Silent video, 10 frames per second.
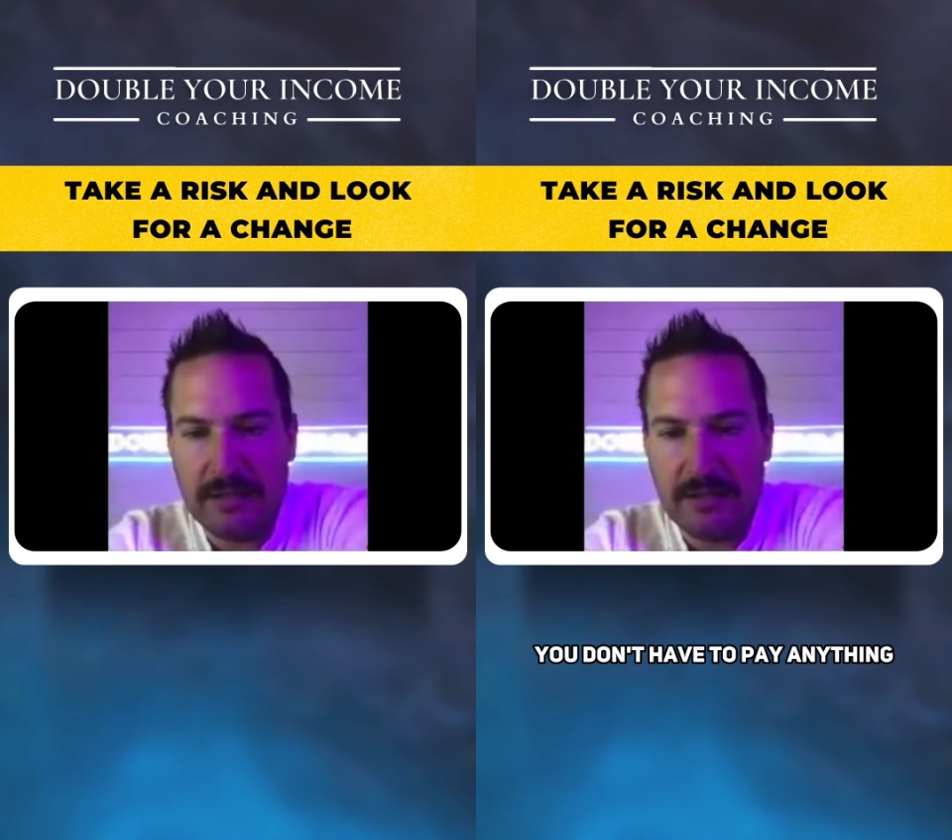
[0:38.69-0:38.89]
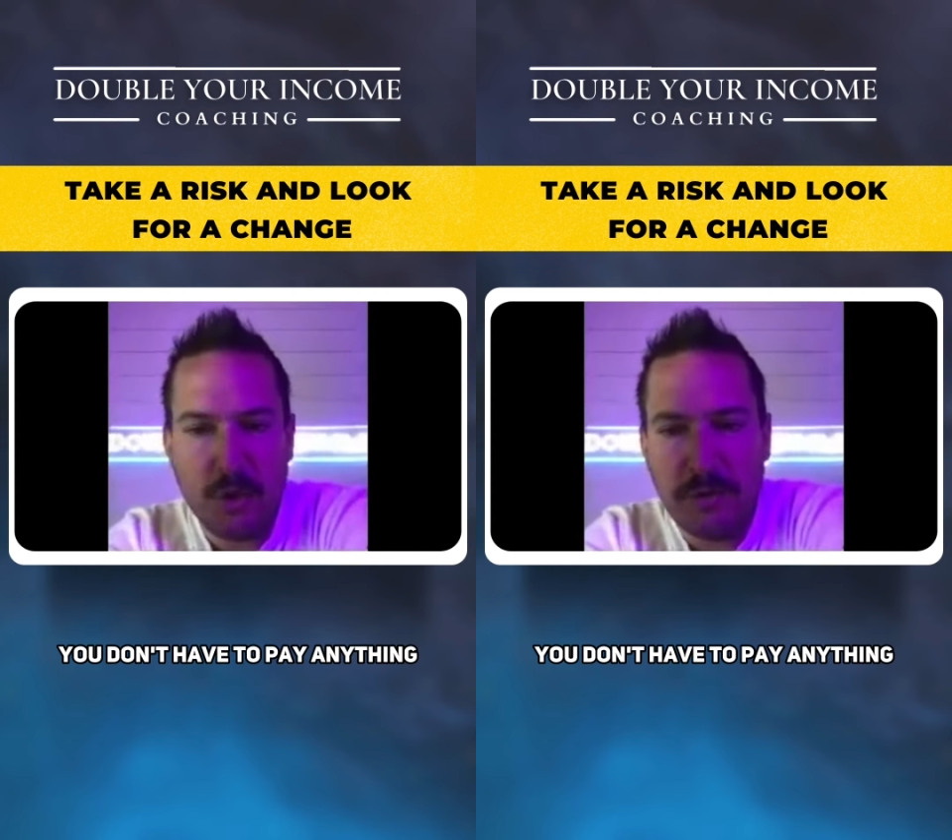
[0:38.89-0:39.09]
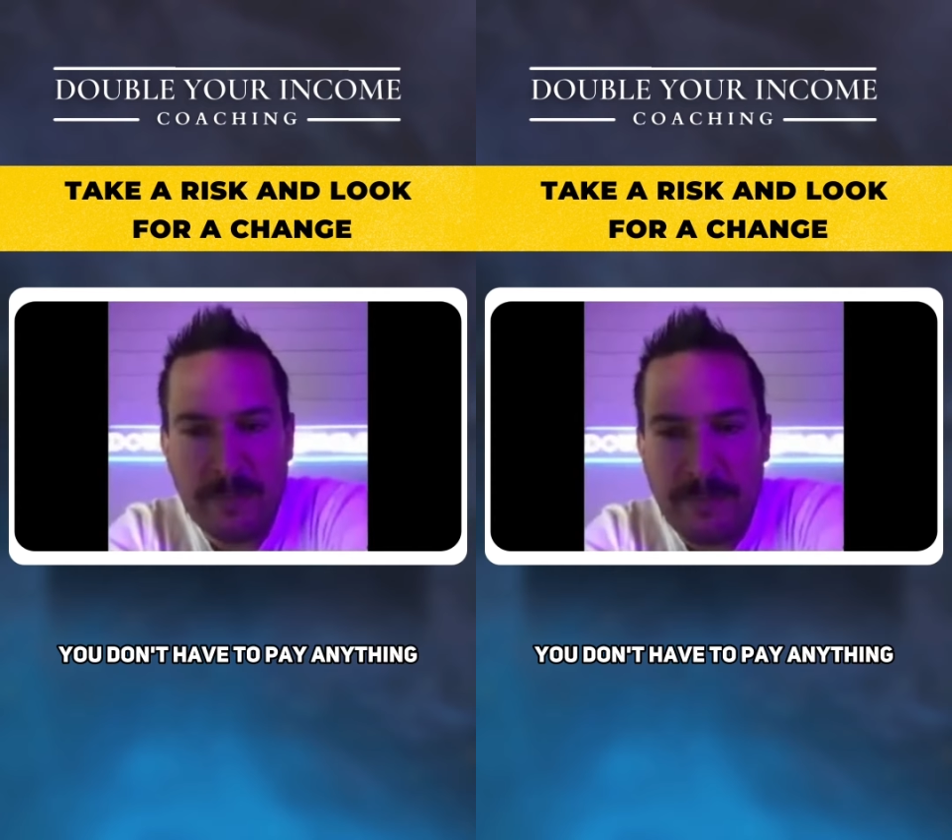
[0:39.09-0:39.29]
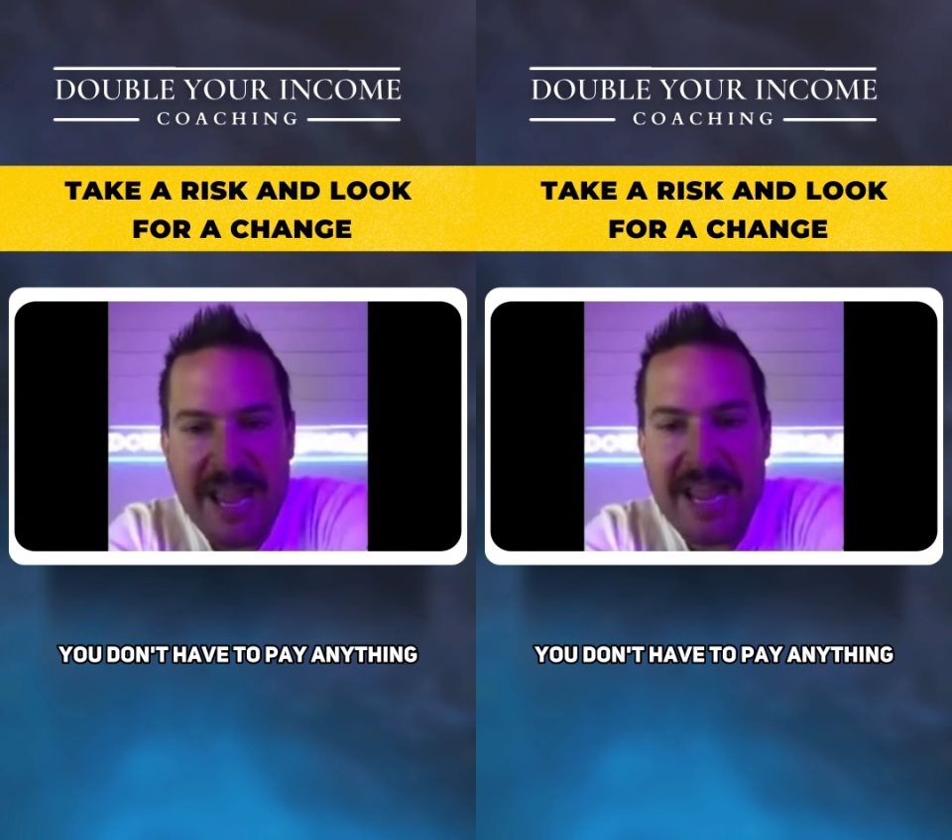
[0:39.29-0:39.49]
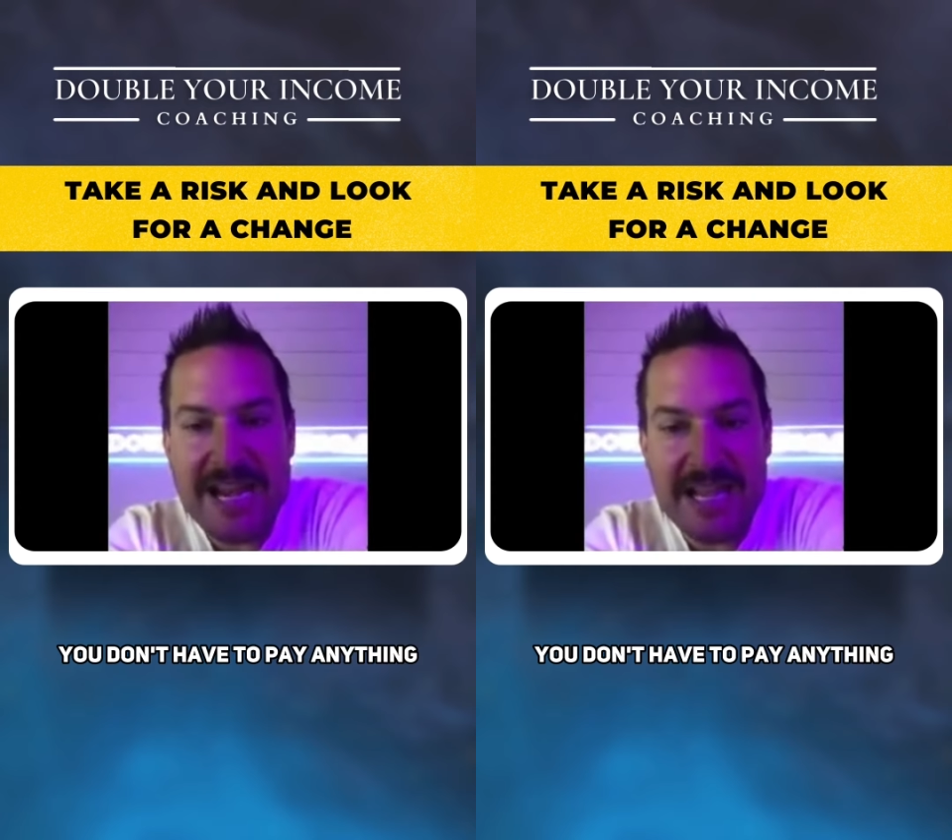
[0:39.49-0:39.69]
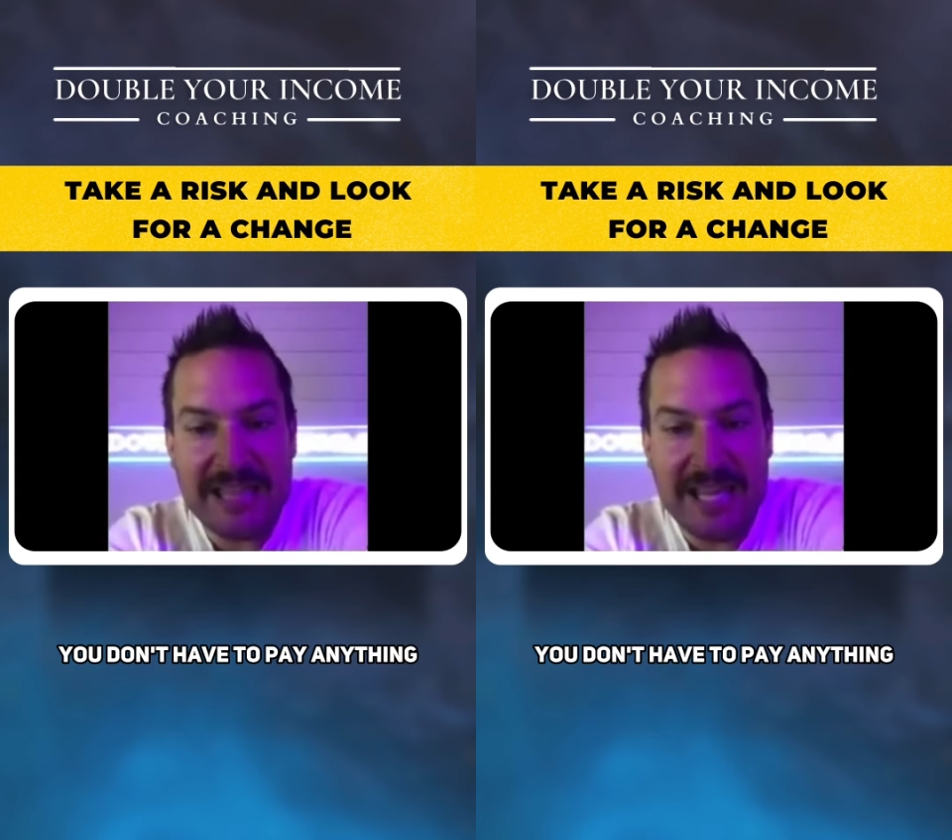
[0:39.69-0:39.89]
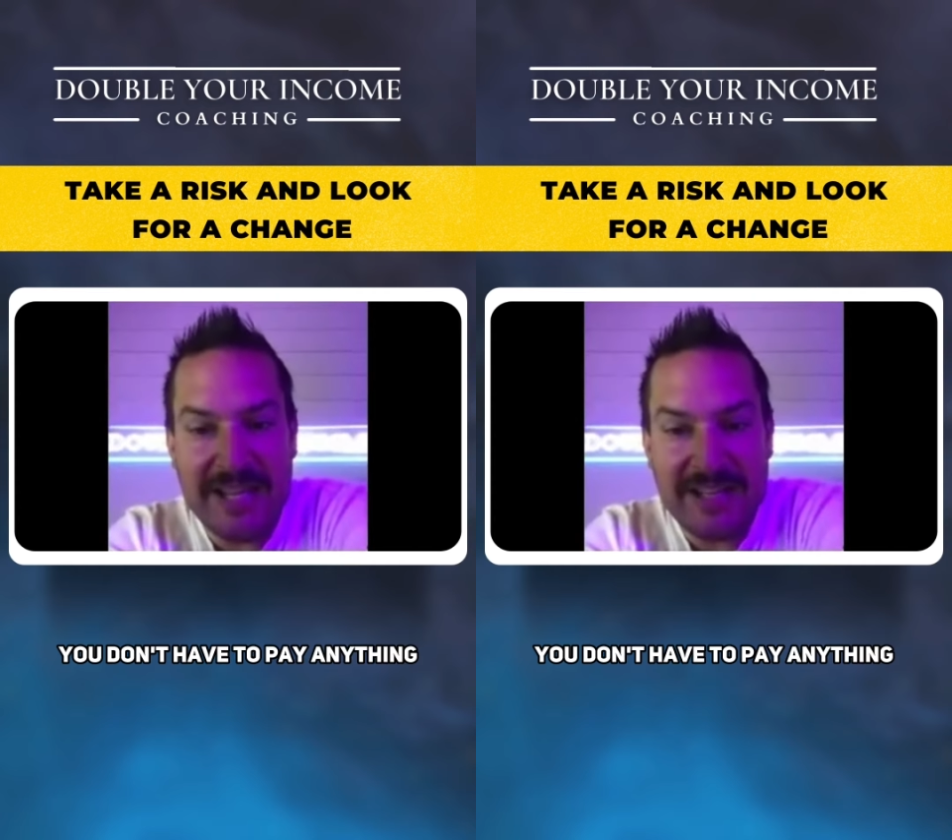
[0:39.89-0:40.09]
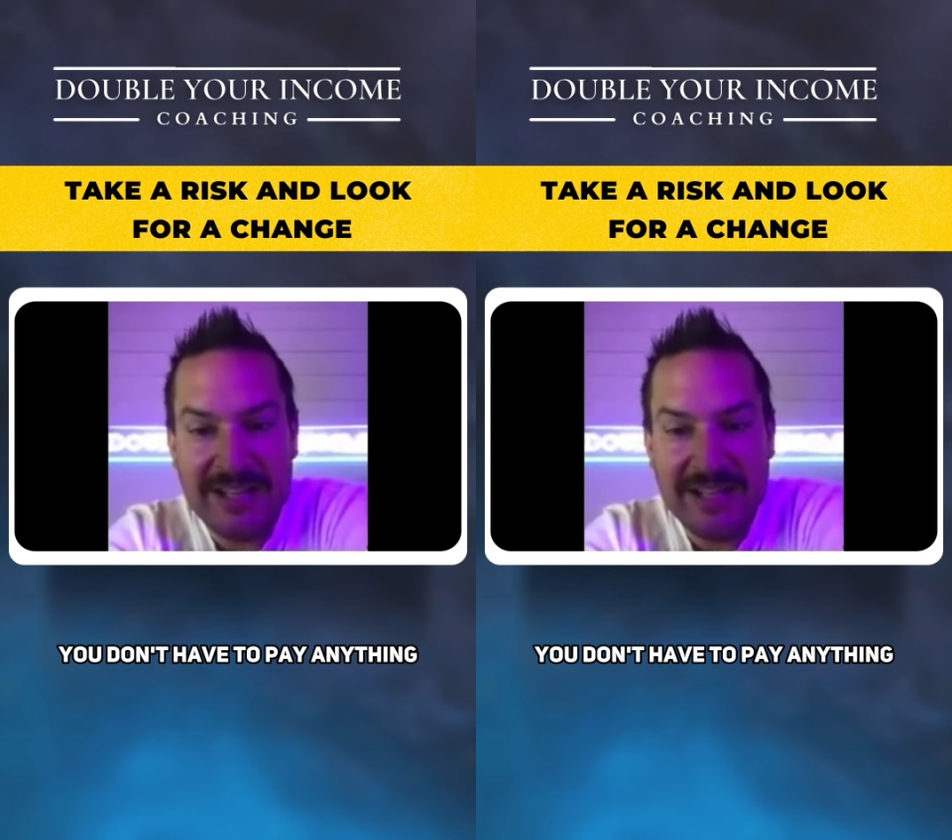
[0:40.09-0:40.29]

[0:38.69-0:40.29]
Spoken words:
You don't have to pay anything.